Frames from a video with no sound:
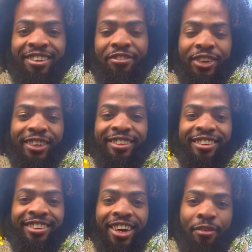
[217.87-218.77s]
But it's
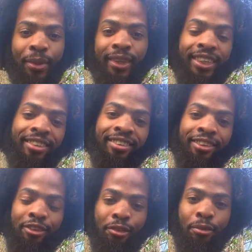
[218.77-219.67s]
definitely the
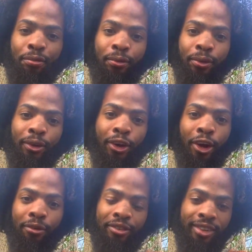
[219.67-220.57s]
season for
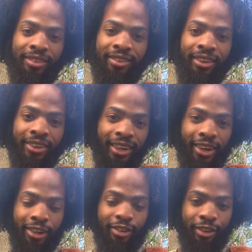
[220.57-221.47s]
harvesting
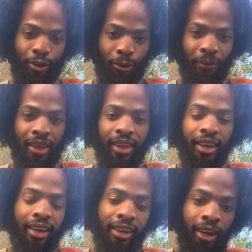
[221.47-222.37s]
celandine, so
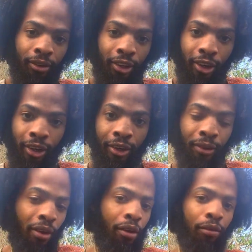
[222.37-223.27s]
get out there,
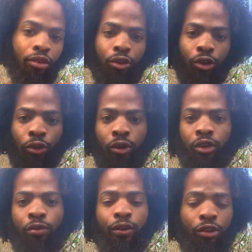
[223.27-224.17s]
visit your
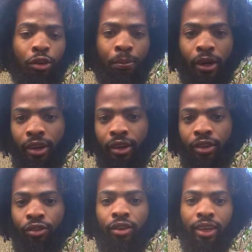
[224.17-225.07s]
creeks, visit your ponds.